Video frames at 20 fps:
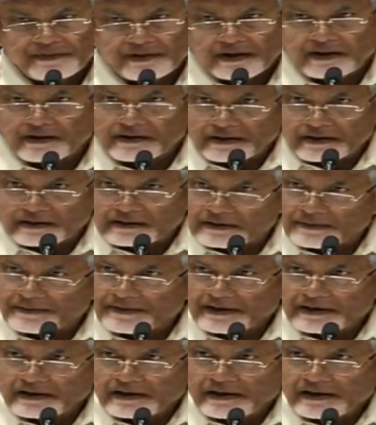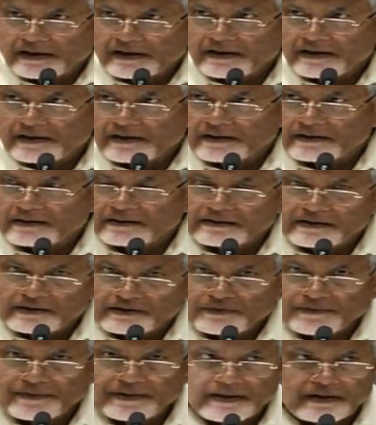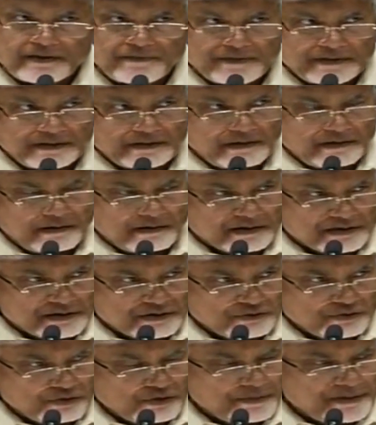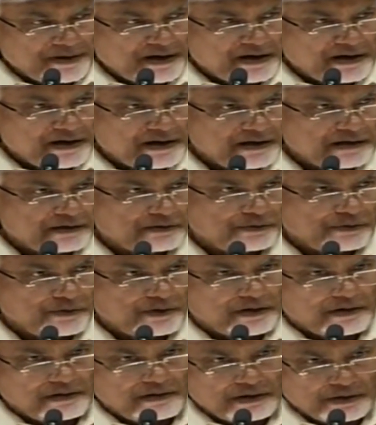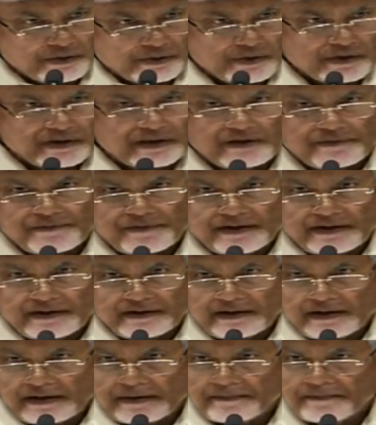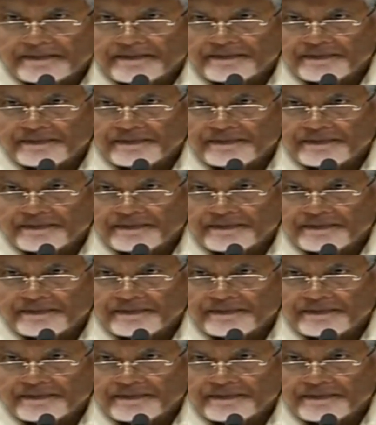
and ultimately this is where for the last so many days we are all together fighting.